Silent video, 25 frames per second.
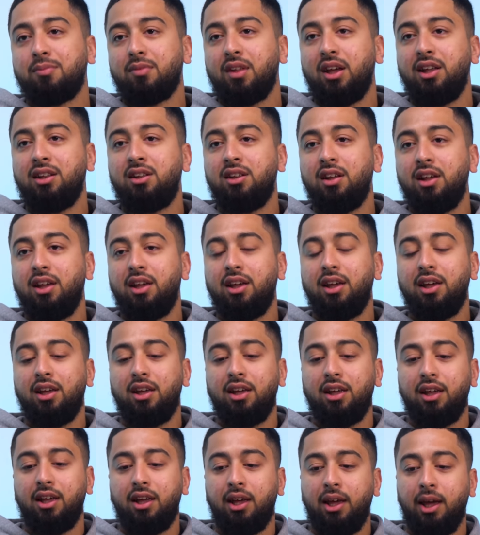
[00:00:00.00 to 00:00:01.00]
it, it,
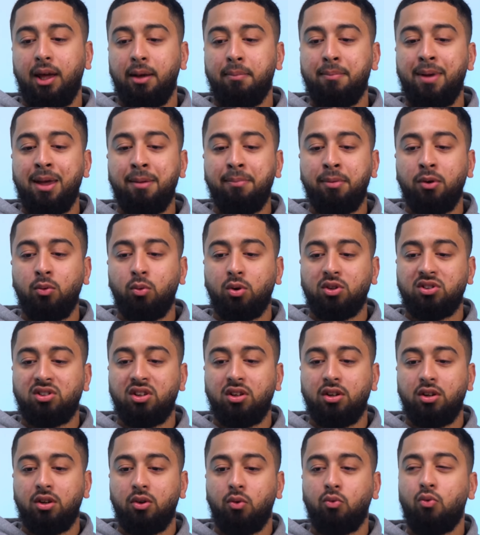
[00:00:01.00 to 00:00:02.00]
it it maybe
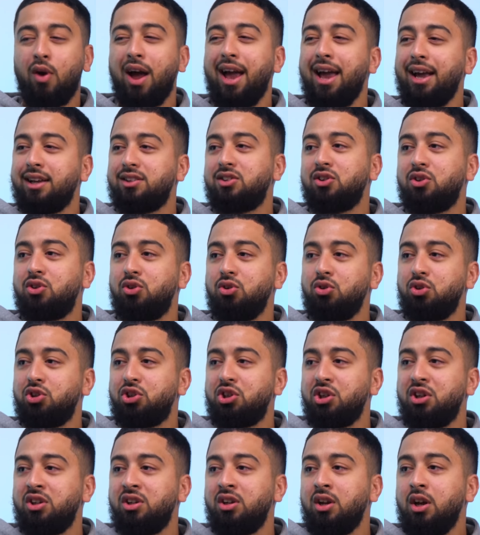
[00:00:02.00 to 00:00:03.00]
wasn't the right
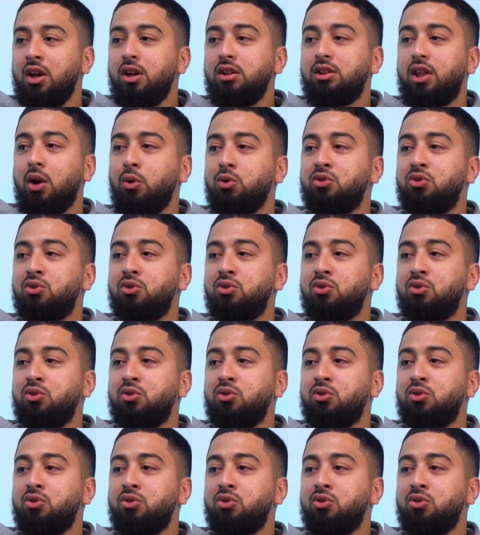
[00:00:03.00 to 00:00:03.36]
execution, there